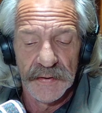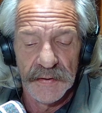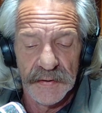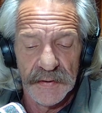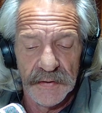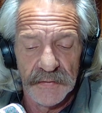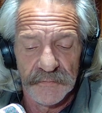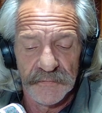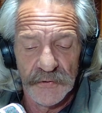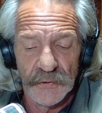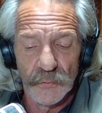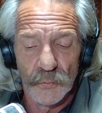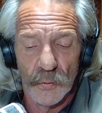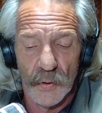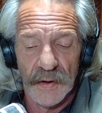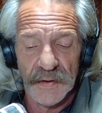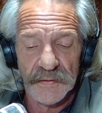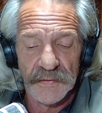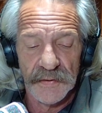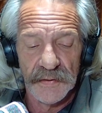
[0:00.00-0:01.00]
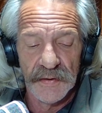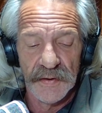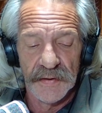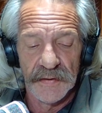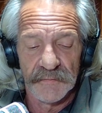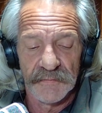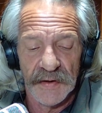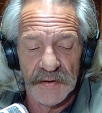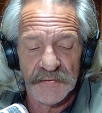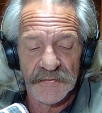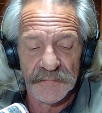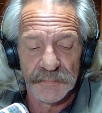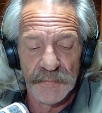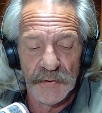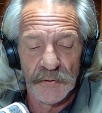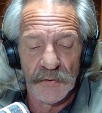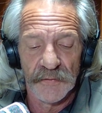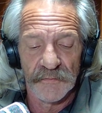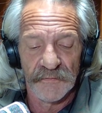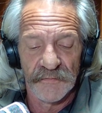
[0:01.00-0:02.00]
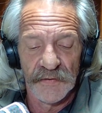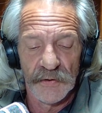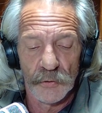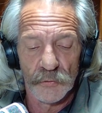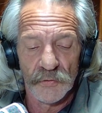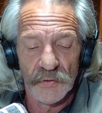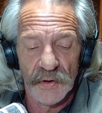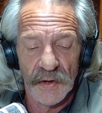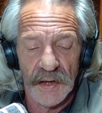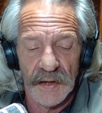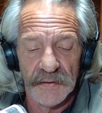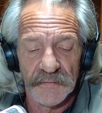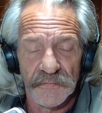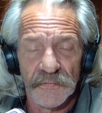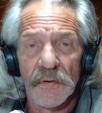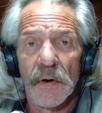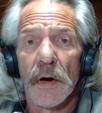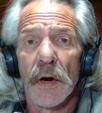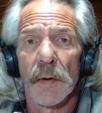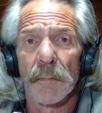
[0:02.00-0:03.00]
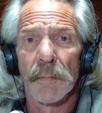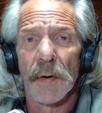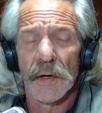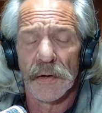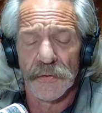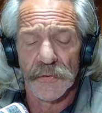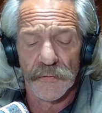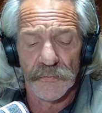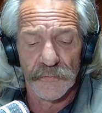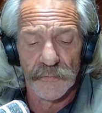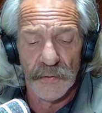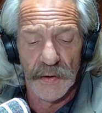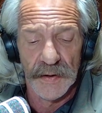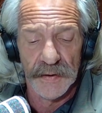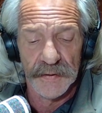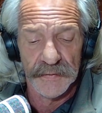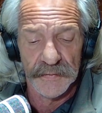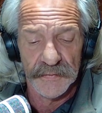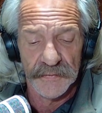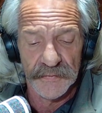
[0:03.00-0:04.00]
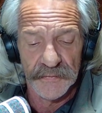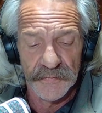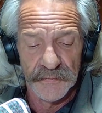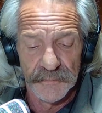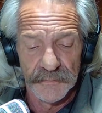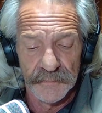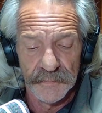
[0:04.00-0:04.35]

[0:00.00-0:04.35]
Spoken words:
if you want to live a Spirit-filled life among your friends.